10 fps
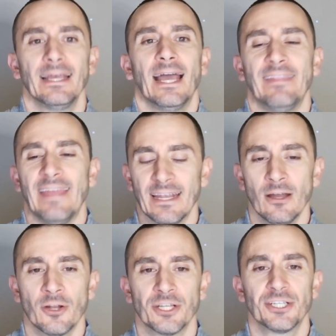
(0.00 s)
and they can know
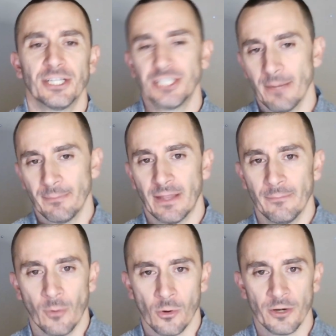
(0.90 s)
to jump into the
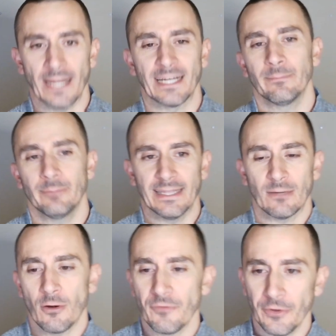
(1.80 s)
board and complete
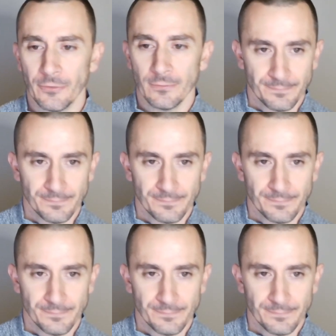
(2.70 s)
their review.